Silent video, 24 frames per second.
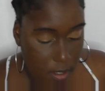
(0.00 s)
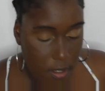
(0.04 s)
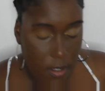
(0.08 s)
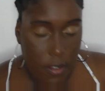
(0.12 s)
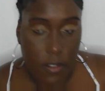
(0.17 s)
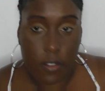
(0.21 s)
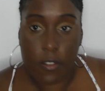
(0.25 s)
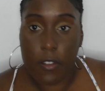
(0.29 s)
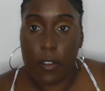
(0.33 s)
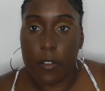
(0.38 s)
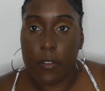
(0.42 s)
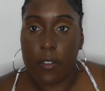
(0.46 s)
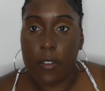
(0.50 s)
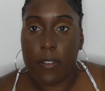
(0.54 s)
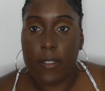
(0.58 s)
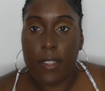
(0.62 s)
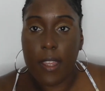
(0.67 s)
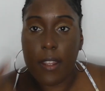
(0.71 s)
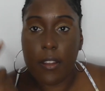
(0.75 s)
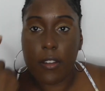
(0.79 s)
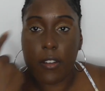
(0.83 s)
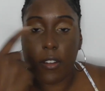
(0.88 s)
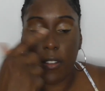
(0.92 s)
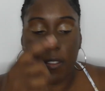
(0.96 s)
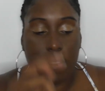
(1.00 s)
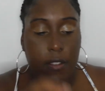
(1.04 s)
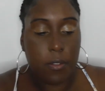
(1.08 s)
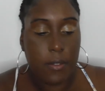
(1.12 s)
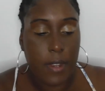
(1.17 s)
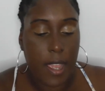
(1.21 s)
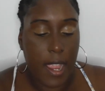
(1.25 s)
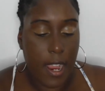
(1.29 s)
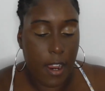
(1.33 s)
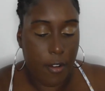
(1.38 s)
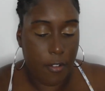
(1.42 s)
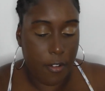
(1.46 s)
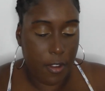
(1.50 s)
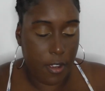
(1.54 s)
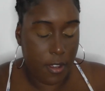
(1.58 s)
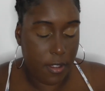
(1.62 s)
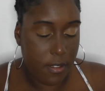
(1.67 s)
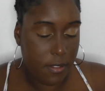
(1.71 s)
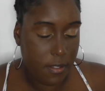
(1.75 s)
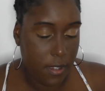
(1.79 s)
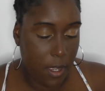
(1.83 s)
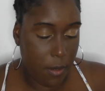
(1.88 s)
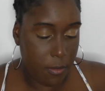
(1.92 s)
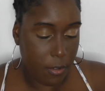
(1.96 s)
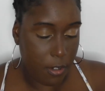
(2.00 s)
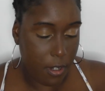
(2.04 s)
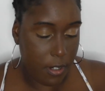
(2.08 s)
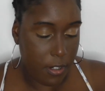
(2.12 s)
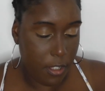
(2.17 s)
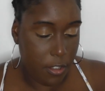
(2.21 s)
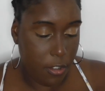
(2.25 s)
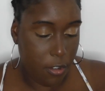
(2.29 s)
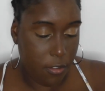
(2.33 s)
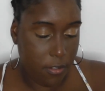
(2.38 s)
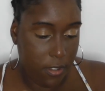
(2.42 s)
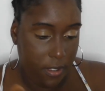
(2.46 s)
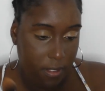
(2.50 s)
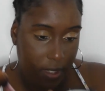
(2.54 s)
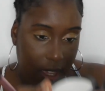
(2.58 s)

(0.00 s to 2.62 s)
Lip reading: So to set the concealed areas, I'm going in using